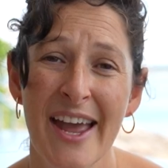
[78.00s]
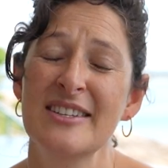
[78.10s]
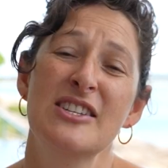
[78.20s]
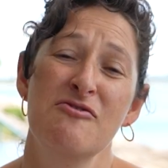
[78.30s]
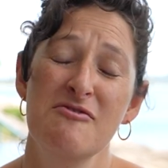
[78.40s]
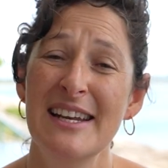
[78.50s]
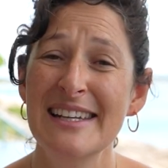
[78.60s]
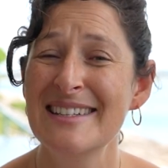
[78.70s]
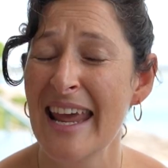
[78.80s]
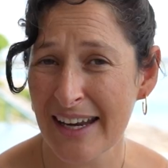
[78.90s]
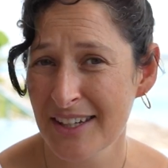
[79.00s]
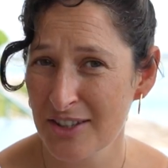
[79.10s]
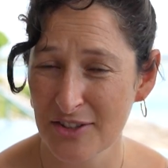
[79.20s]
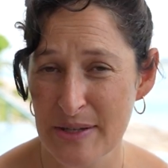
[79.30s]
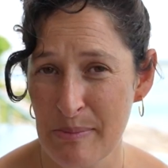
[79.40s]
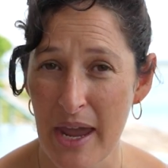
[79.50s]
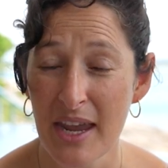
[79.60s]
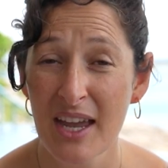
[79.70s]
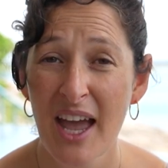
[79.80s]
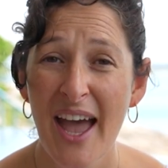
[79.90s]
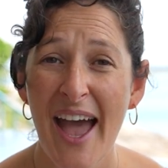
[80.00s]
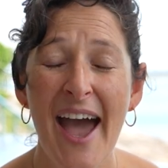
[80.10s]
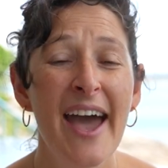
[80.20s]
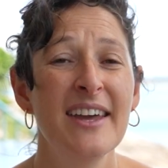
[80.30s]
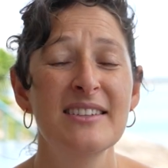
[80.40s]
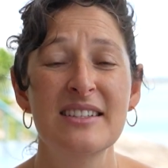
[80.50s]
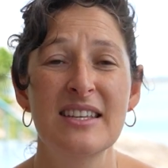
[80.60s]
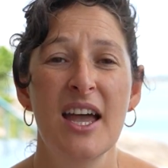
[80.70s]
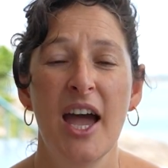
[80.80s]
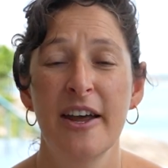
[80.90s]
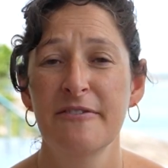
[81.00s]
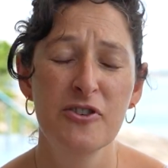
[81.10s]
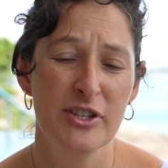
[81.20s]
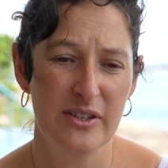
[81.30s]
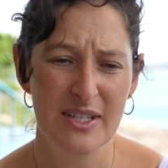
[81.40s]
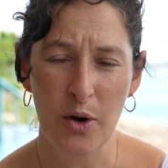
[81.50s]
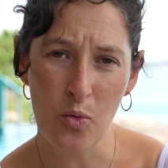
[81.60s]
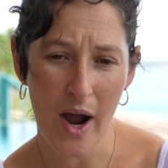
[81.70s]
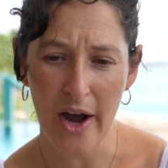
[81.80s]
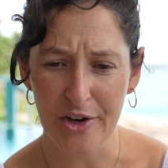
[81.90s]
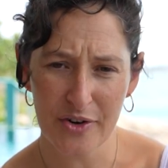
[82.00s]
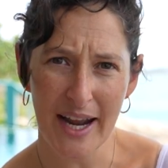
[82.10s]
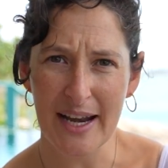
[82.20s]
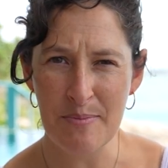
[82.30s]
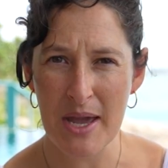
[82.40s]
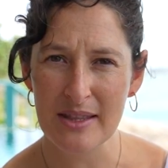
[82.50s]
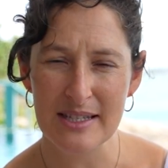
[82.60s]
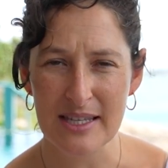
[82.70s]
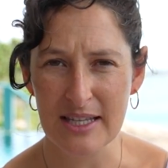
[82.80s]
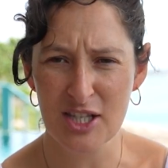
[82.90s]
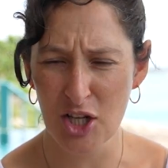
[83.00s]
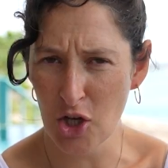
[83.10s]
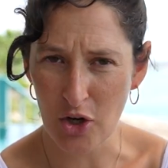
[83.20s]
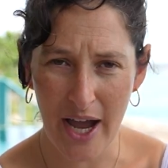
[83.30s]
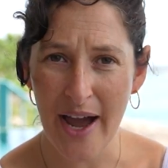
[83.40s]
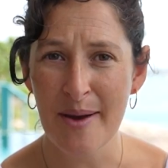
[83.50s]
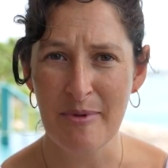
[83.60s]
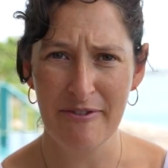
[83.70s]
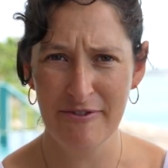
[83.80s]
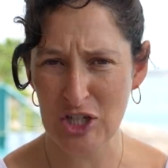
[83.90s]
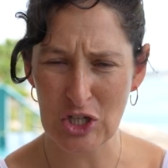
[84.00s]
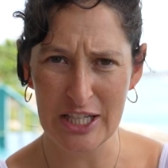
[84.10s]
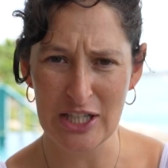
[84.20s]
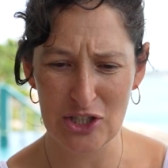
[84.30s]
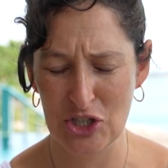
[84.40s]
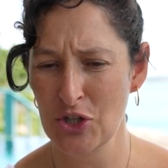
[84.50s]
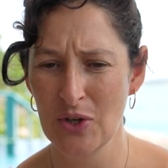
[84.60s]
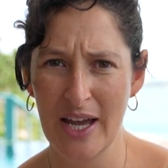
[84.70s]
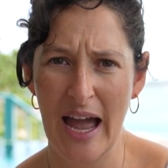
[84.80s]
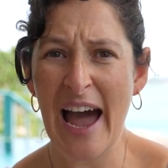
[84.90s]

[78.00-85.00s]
and really technical to make. And at first I was like, wow, great, I made these things. Look, I am officially a jeweler.